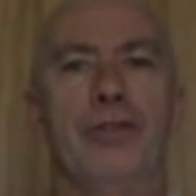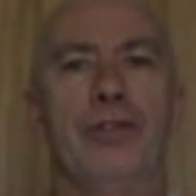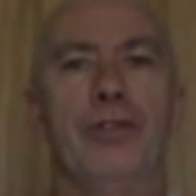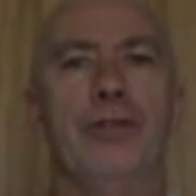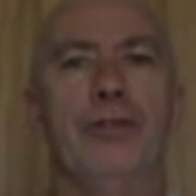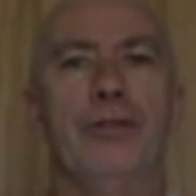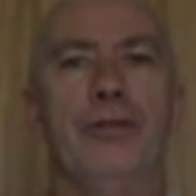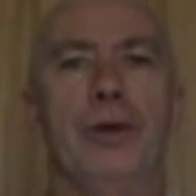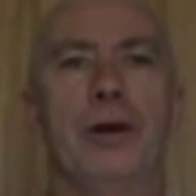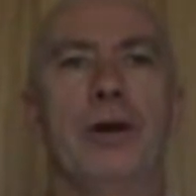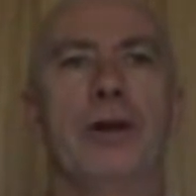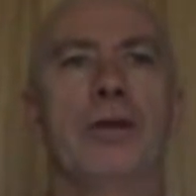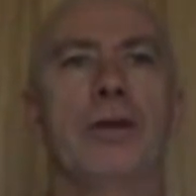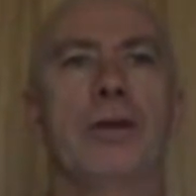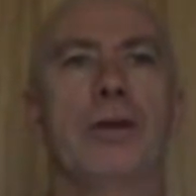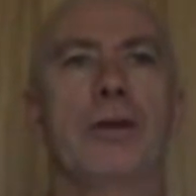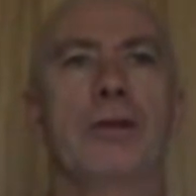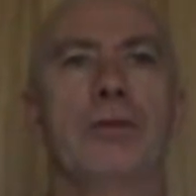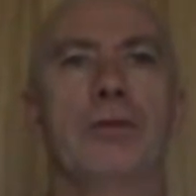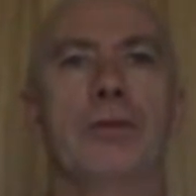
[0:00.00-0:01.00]
you
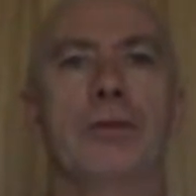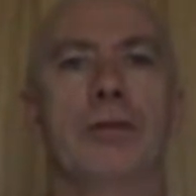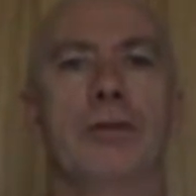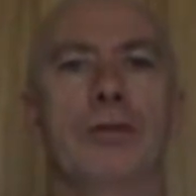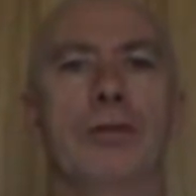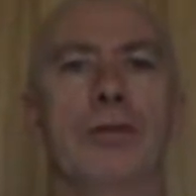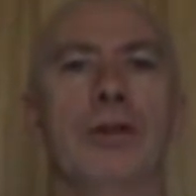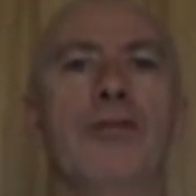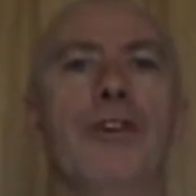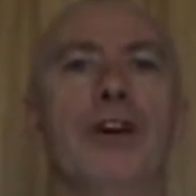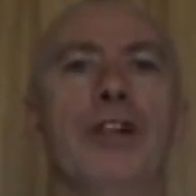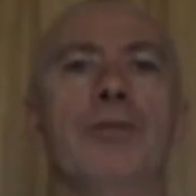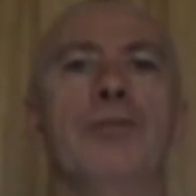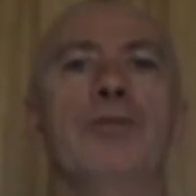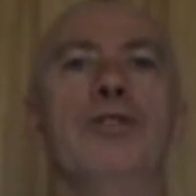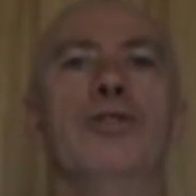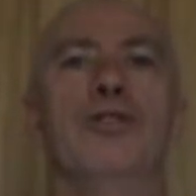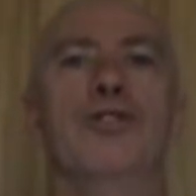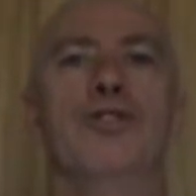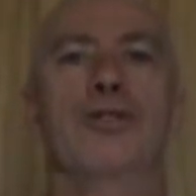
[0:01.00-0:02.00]
develop
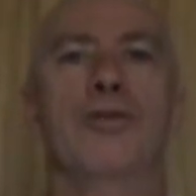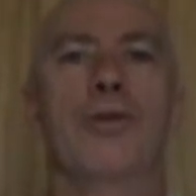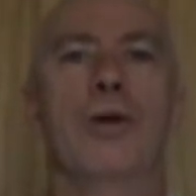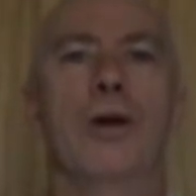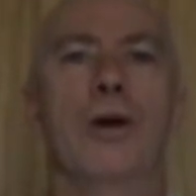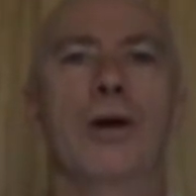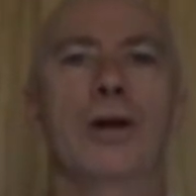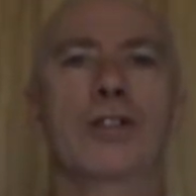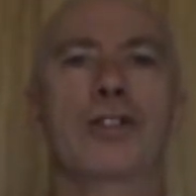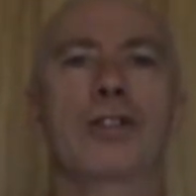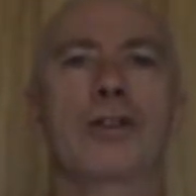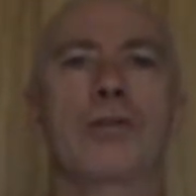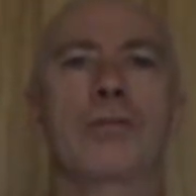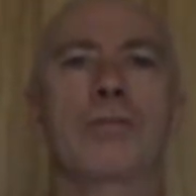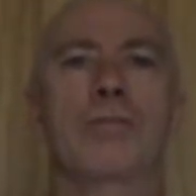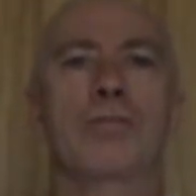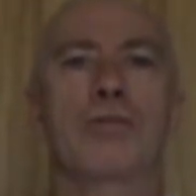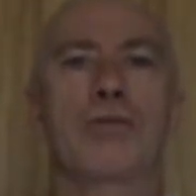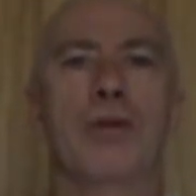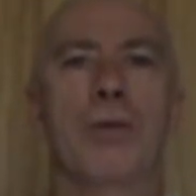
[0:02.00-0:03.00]
your strikes
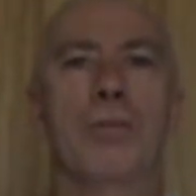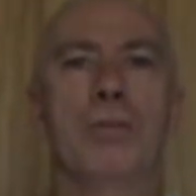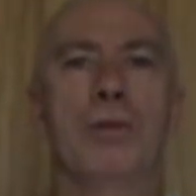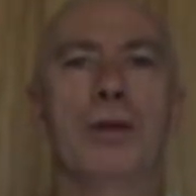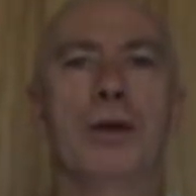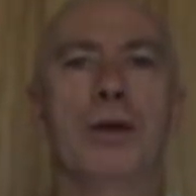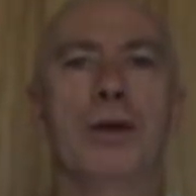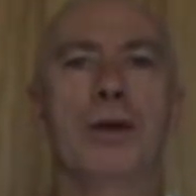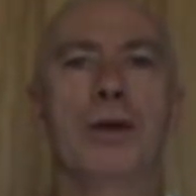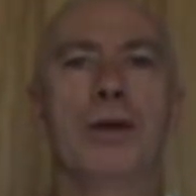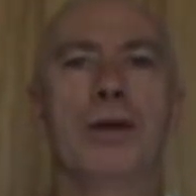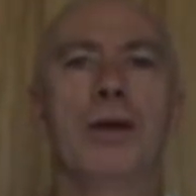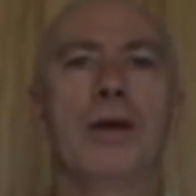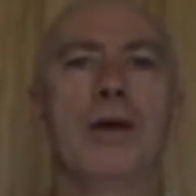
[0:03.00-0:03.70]
properly,